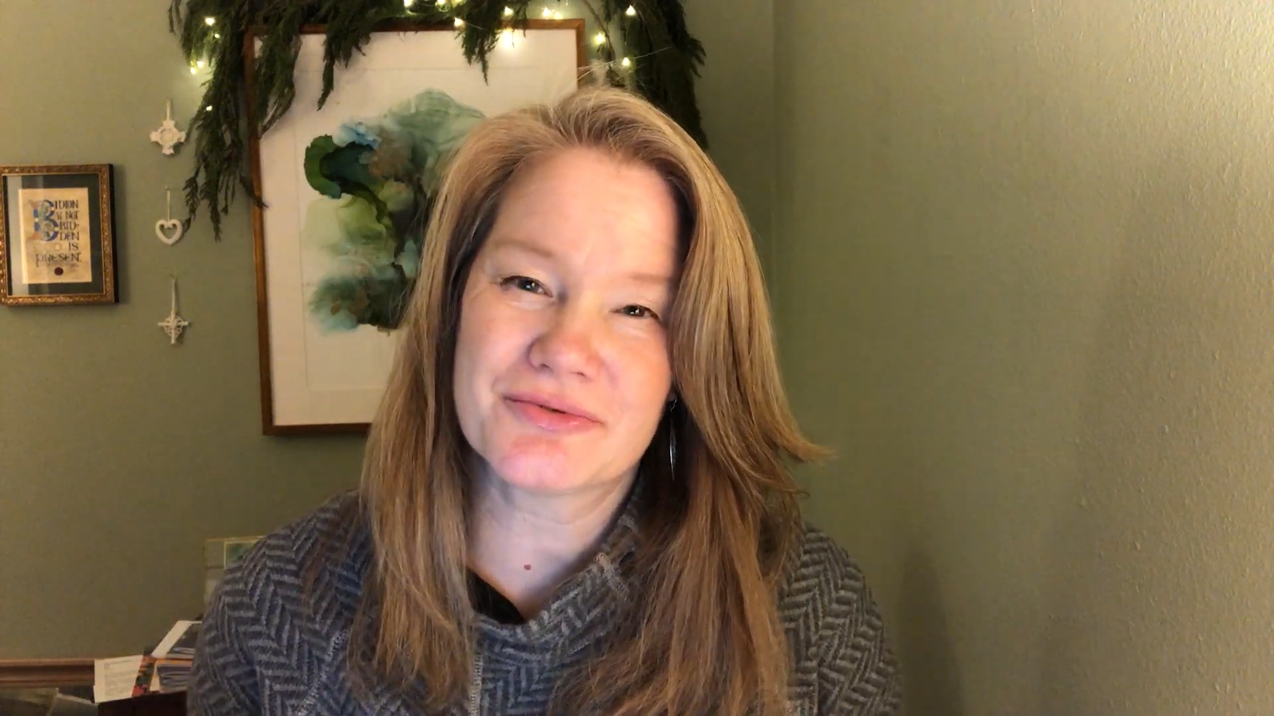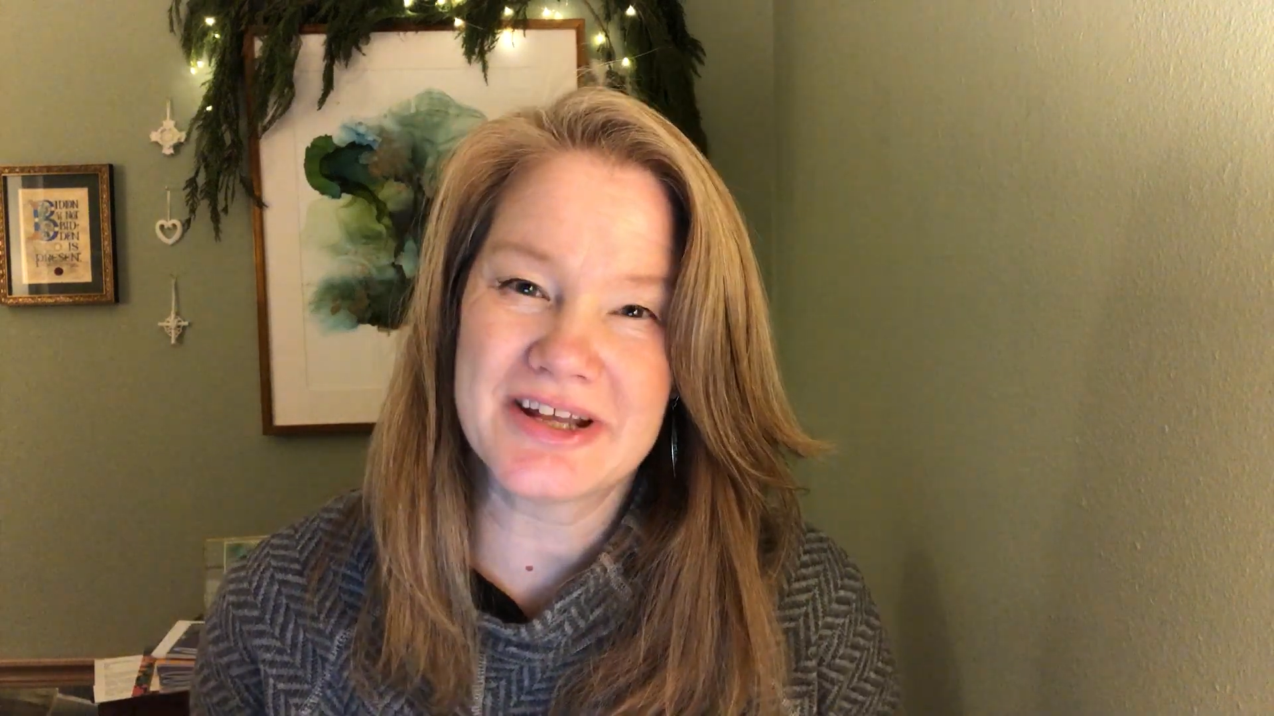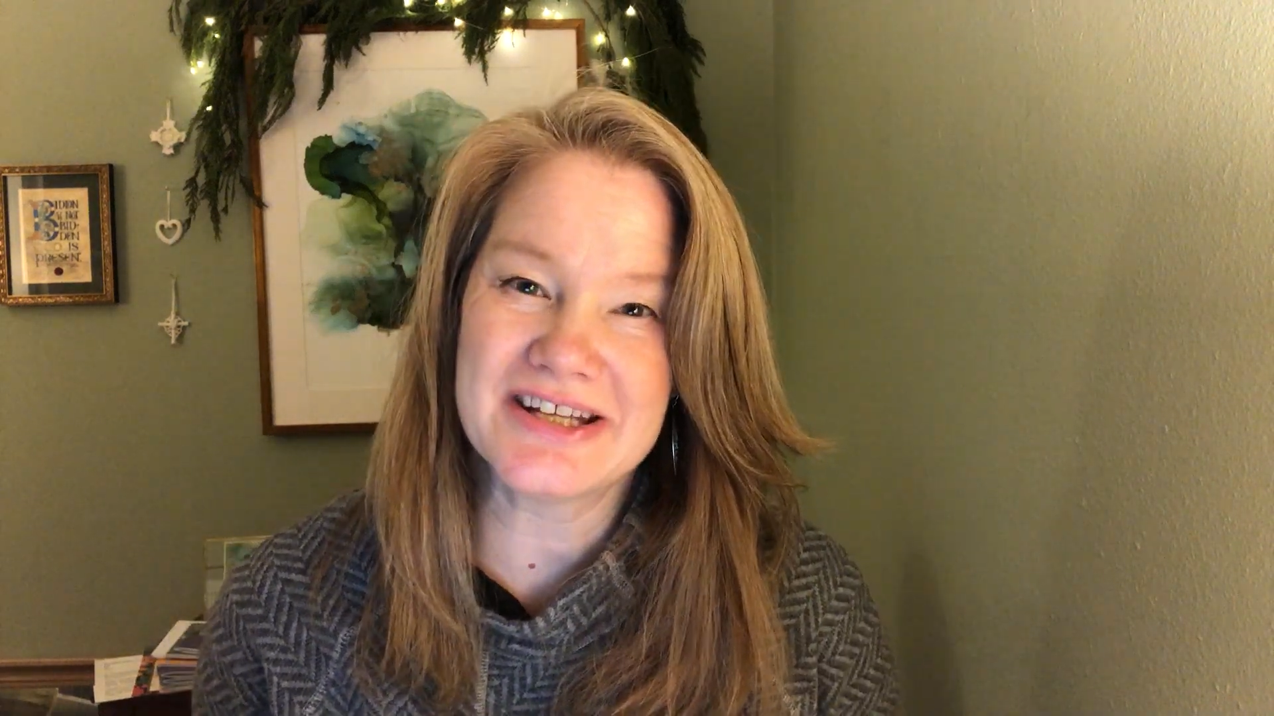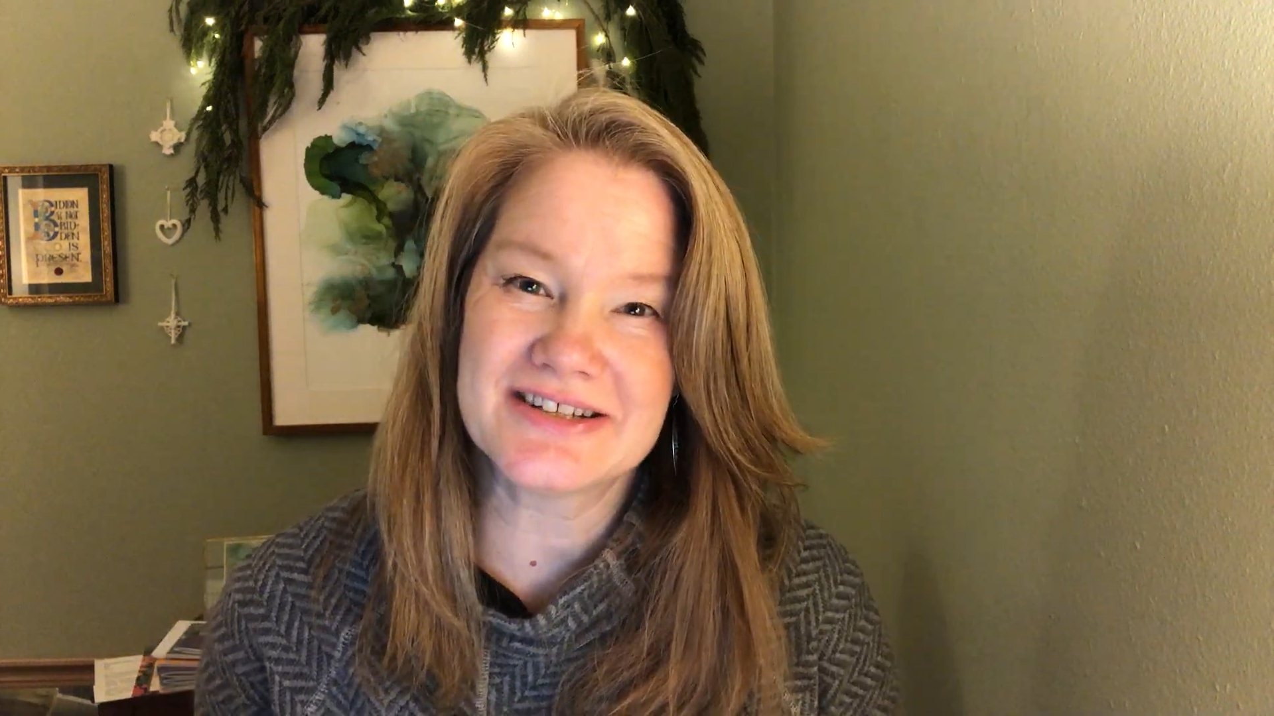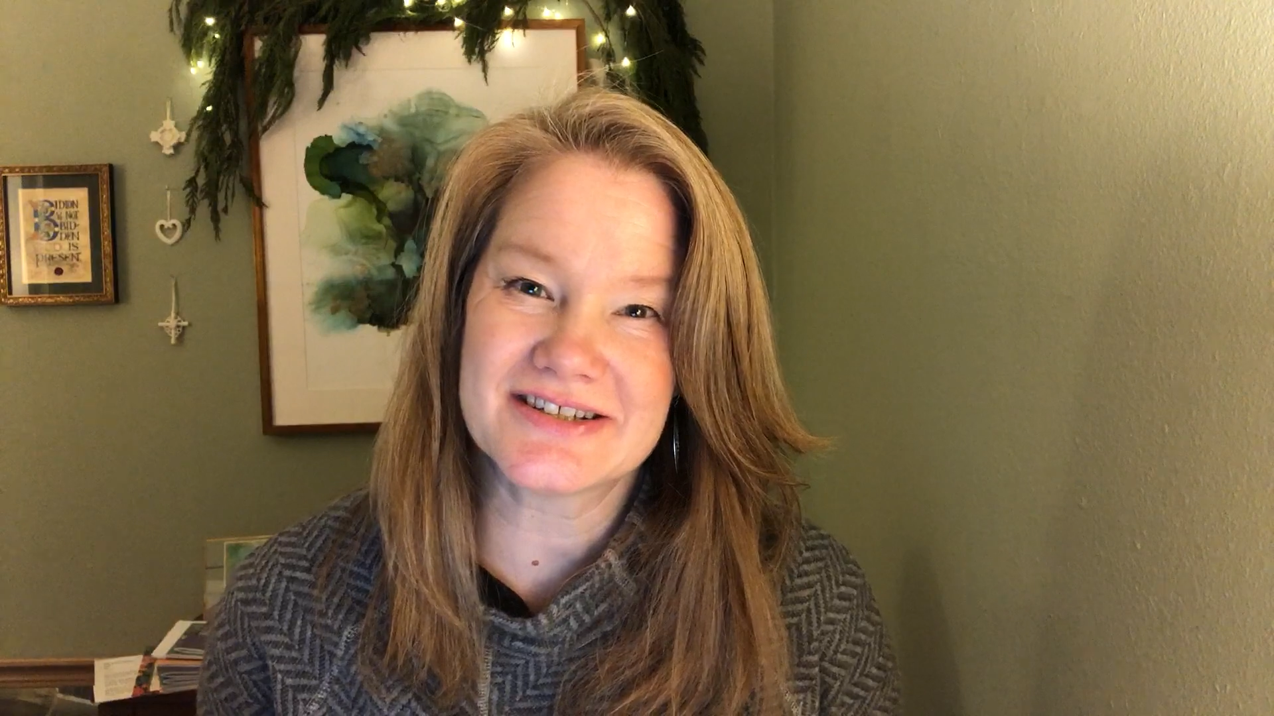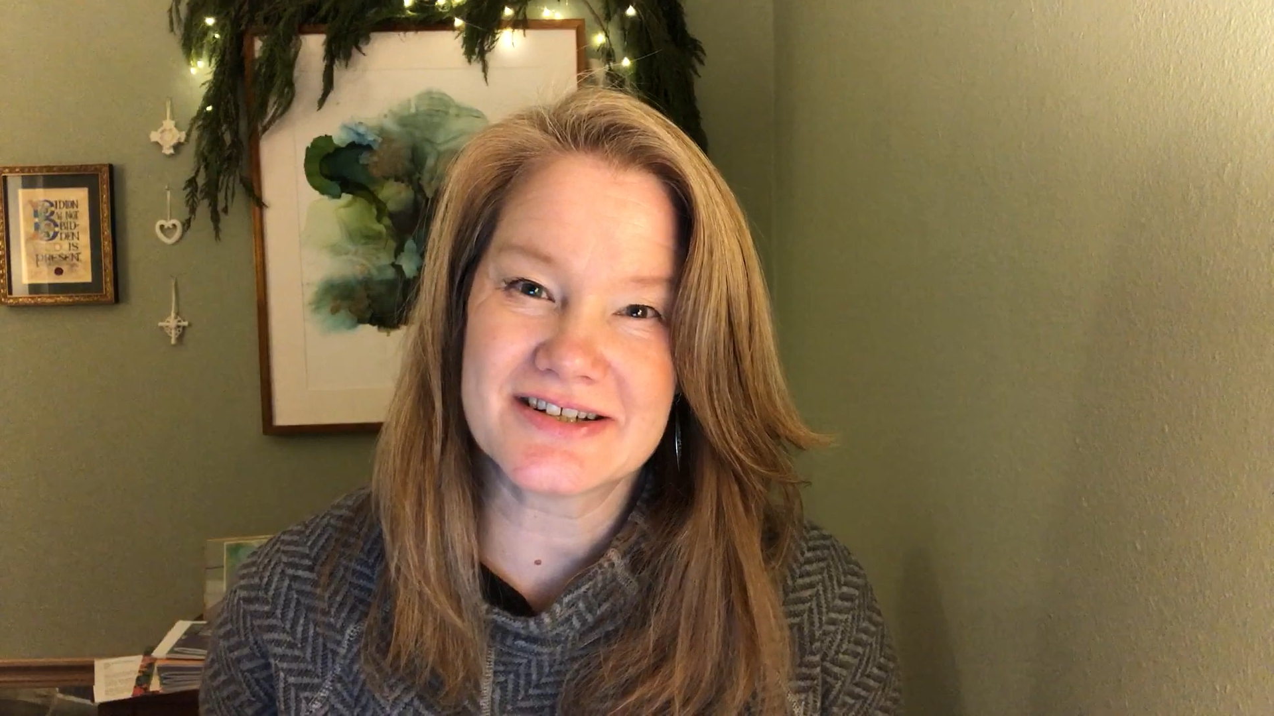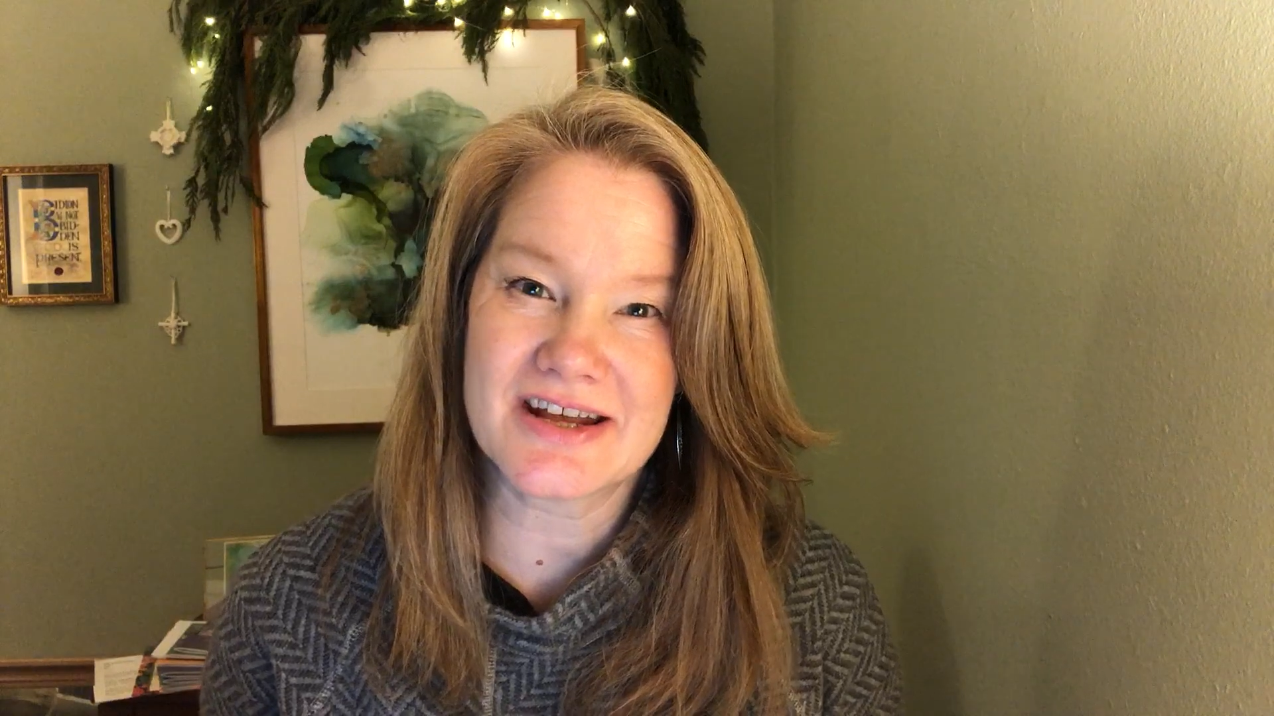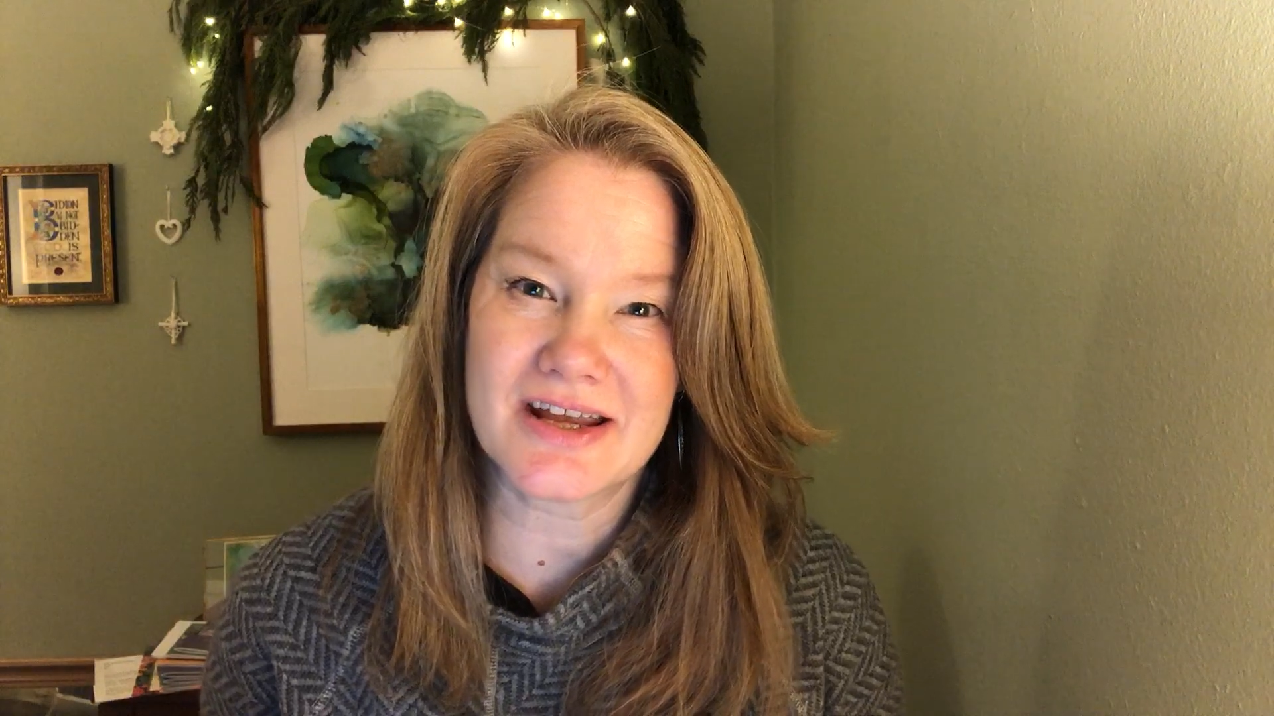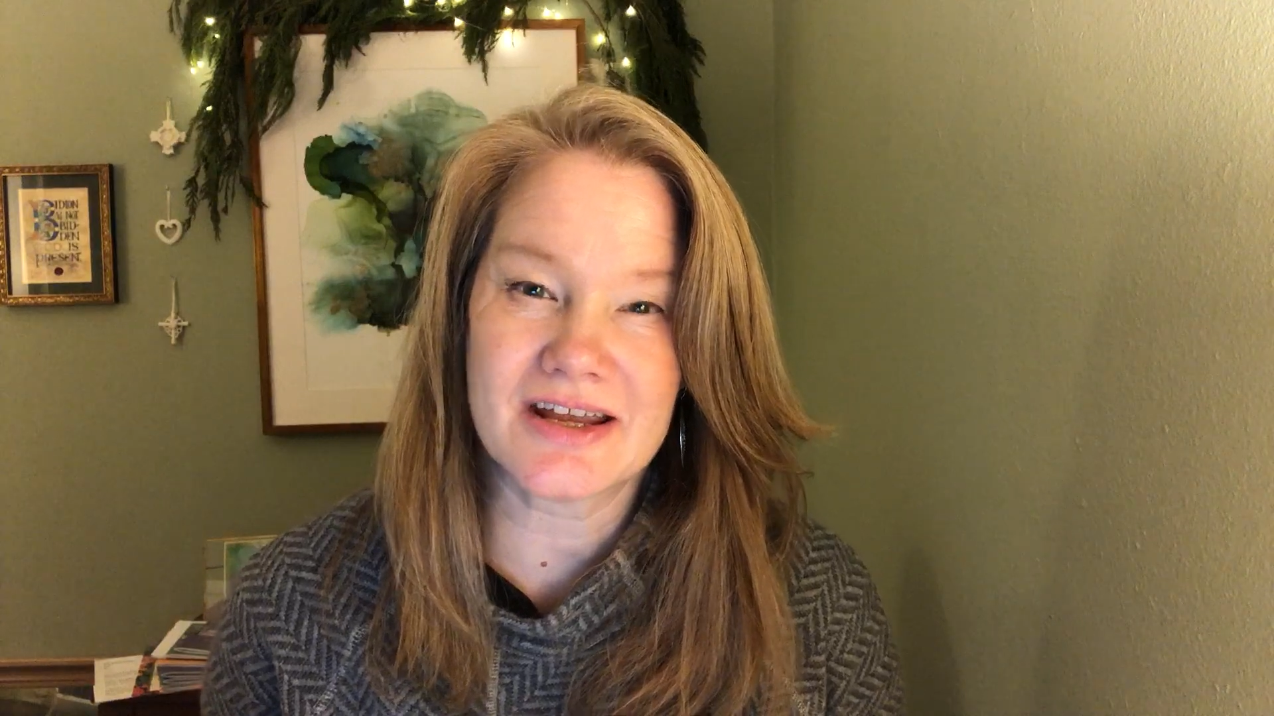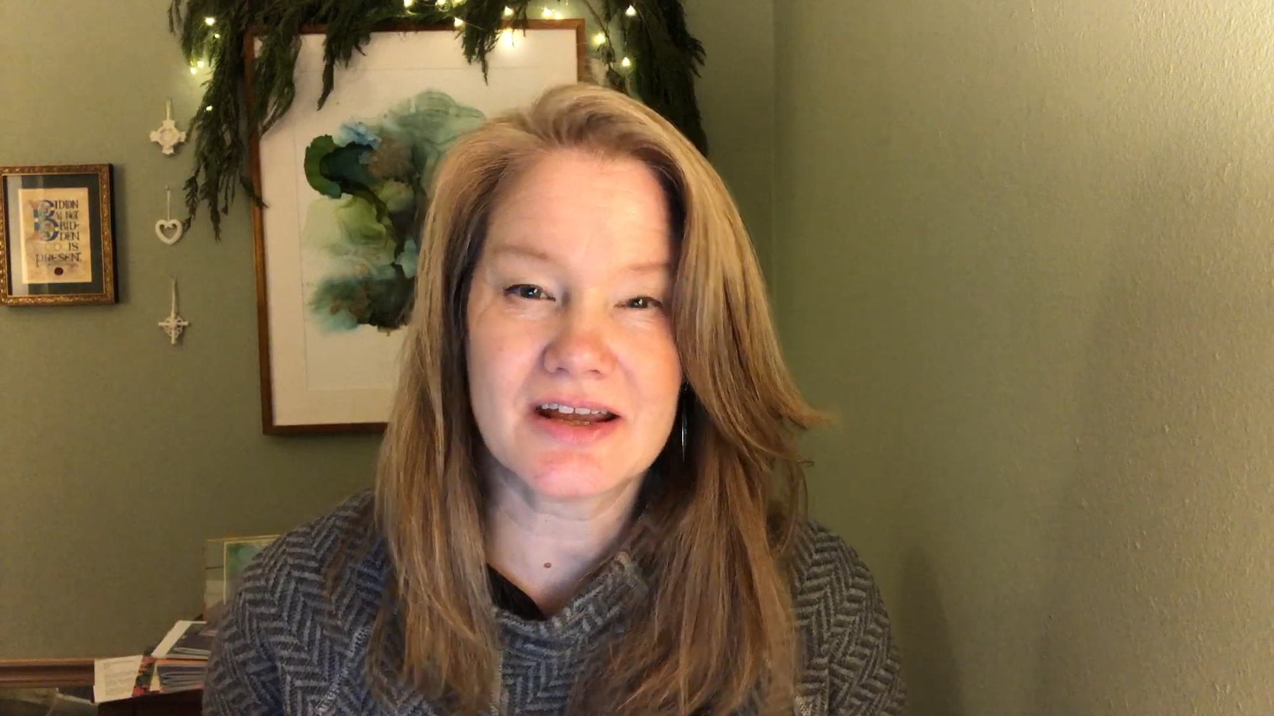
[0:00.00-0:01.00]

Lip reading: reading today